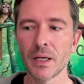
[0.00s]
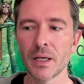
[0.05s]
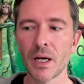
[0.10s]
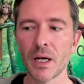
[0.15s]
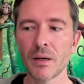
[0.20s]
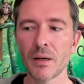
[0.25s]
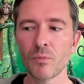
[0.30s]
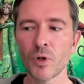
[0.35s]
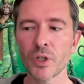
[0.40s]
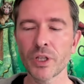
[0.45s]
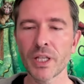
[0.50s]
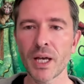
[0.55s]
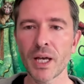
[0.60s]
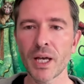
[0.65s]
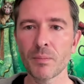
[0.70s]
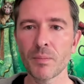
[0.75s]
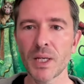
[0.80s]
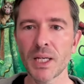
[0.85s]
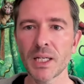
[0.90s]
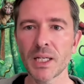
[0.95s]
what
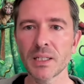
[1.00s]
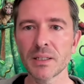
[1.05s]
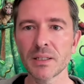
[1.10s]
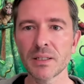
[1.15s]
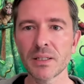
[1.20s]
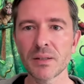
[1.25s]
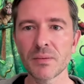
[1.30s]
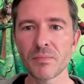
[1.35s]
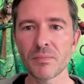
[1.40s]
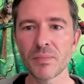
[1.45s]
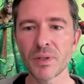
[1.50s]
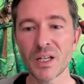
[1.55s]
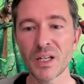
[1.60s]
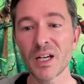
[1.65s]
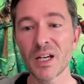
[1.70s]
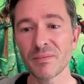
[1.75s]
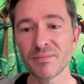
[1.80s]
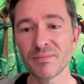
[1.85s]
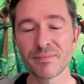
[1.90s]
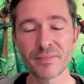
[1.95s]
that means. But
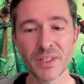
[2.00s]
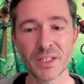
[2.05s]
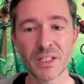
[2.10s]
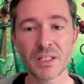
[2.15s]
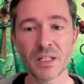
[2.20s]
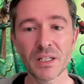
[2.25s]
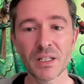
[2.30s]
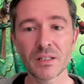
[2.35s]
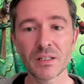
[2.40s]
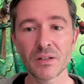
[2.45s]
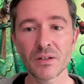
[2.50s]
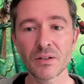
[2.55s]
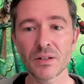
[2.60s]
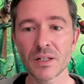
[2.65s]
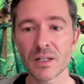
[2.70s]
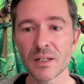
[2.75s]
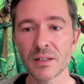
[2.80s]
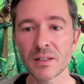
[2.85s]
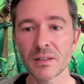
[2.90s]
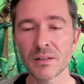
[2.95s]
yeah, it's not
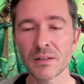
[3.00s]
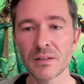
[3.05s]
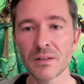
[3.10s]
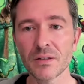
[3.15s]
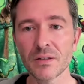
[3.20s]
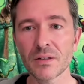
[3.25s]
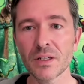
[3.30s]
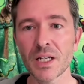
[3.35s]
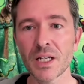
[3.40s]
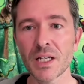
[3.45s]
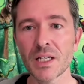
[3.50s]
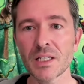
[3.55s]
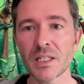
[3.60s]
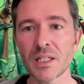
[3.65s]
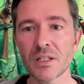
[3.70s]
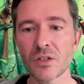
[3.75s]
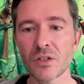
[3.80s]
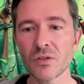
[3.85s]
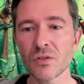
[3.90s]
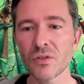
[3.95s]
an
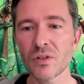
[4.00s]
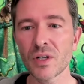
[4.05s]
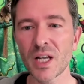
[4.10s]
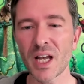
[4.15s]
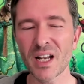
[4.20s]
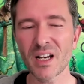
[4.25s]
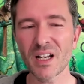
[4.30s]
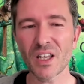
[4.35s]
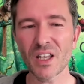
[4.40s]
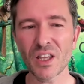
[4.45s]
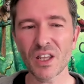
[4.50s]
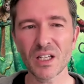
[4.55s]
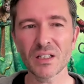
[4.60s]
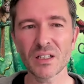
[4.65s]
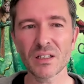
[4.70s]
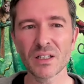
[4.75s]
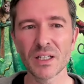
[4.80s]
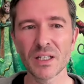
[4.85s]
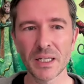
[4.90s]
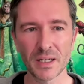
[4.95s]
easy story. And I
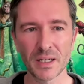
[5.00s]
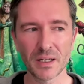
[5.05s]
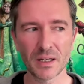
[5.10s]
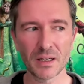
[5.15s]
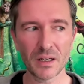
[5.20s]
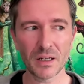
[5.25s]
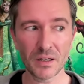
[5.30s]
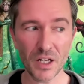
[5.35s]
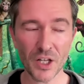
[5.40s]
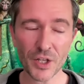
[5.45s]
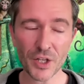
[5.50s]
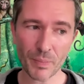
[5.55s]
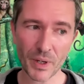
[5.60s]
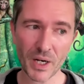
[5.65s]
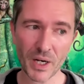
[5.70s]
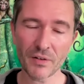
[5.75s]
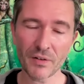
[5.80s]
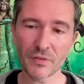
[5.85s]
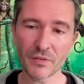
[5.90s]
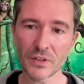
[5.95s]
think another
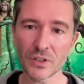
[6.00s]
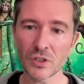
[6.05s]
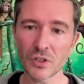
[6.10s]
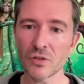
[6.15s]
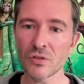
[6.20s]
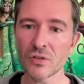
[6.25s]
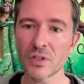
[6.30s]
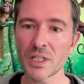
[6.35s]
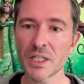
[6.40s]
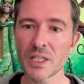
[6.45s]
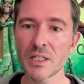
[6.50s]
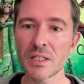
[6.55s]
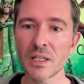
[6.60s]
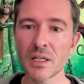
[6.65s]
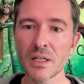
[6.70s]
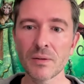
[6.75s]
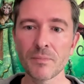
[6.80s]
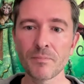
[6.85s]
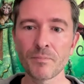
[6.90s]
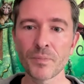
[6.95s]
part of the story is
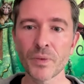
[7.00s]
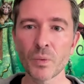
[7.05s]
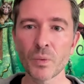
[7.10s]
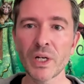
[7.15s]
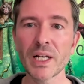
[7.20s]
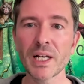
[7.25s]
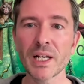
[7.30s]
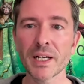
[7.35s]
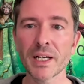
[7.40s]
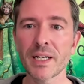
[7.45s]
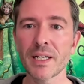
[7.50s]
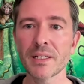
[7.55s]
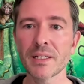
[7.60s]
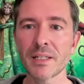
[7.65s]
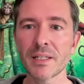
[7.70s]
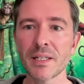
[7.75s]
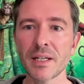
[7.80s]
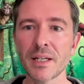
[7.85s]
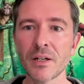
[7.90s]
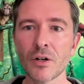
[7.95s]
that we're lucky to
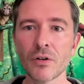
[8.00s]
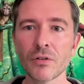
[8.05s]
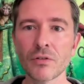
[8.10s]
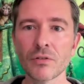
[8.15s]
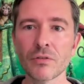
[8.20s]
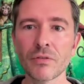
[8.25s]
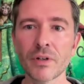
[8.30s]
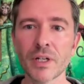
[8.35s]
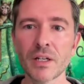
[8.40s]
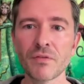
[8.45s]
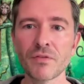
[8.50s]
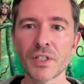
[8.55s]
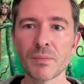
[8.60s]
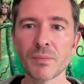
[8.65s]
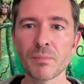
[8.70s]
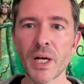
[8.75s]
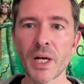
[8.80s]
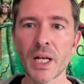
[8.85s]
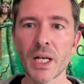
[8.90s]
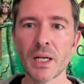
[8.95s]
see coral reefs,
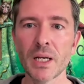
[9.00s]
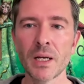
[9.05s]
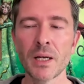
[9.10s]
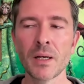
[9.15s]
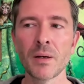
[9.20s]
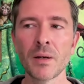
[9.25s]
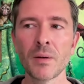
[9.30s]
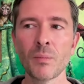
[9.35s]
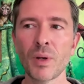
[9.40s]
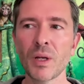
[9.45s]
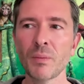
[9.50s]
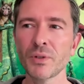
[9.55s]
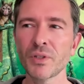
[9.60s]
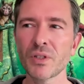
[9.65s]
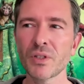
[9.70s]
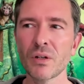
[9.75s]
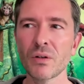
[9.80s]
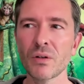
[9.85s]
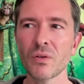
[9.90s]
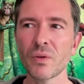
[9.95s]
but people
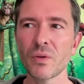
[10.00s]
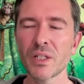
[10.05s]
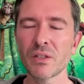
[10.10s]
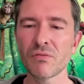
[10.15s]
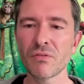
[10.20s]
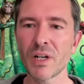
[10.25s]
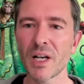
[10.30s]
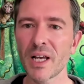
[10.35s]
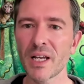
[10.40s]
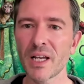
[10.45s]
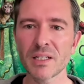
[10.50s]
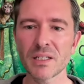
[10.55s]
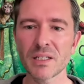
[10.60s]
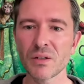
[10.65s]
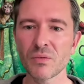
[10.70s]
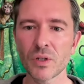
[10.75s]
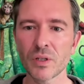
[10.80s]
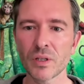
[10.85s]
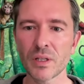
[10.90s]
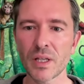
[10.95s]
don't always relate
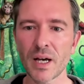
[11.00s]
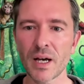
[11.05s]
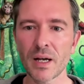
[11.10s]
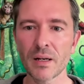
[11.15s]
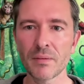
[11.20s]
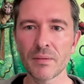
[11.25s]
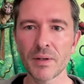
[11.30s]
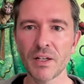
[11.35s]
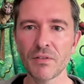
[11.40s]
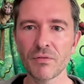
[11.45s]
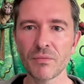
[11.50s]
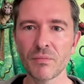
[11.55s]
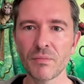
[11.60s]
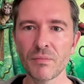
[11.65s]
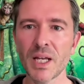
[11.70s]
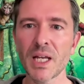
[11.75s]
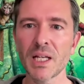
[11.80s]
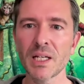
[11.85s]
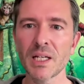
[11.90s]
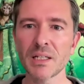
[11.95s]
to what that even
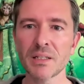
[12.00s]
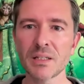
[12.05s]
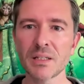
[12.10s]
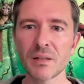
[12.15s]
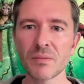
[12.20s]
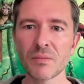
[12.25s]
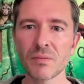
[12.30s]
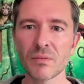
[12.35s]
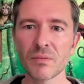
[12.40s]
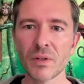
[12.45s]
means.